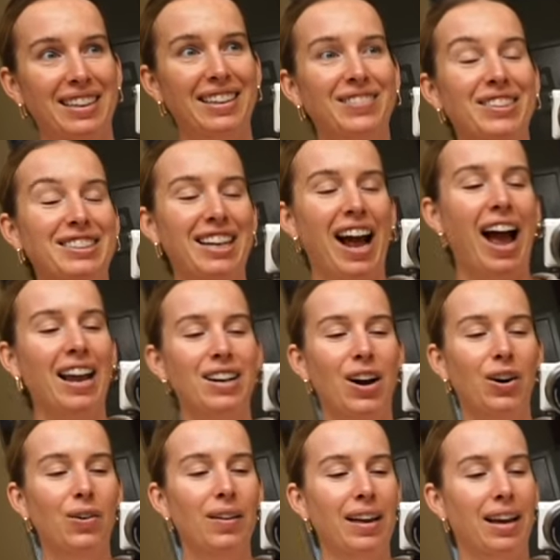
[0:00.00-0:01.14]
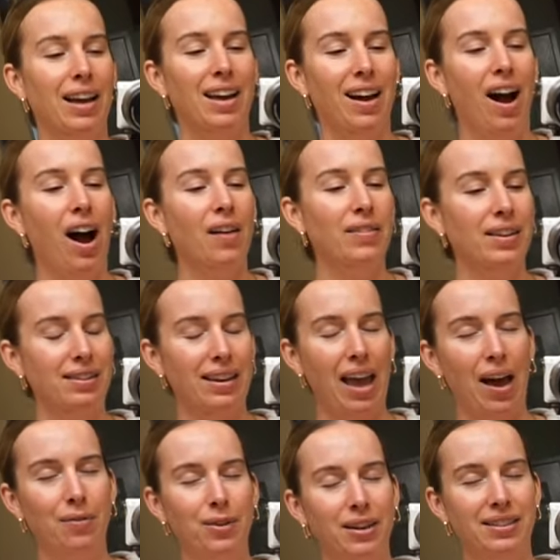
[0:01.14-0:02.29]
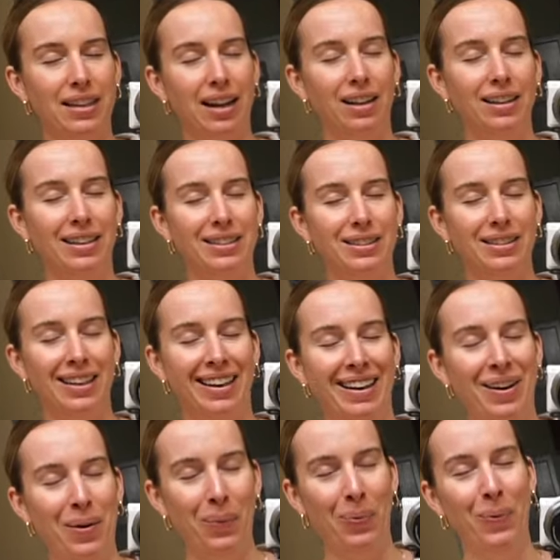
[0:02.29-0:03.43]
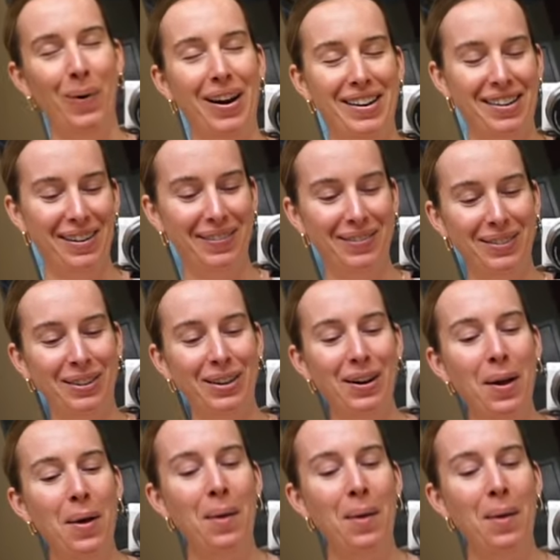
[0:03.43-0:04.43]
which I know, like, obviously every sale is wonderful,